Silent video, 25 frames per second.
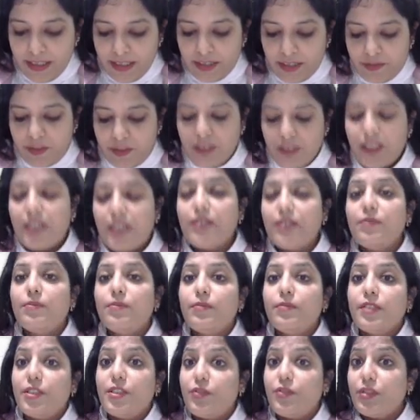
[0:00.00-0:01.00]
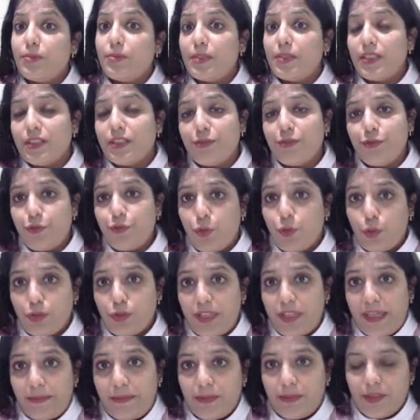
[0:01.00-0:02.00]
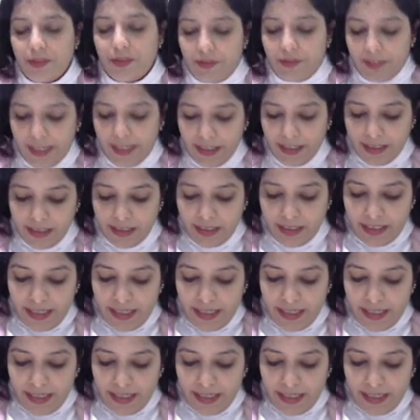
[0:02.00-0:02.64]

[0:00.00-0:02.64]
It will be done 4 times, right?